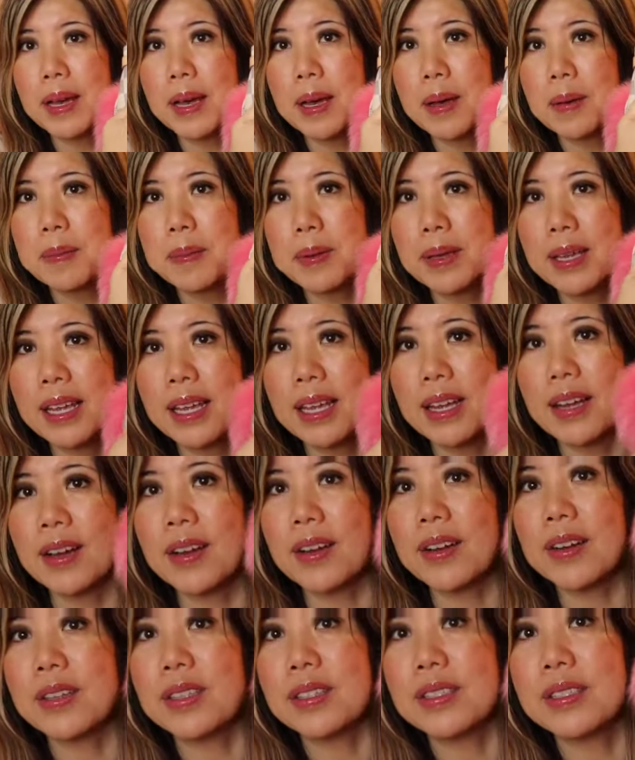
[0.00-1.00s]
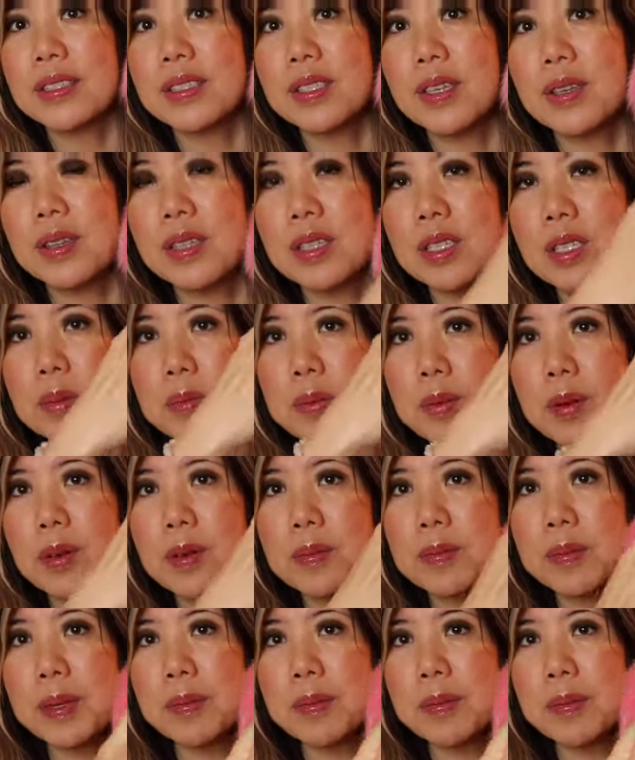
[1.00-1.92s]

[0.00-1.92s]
up here. So the Sperone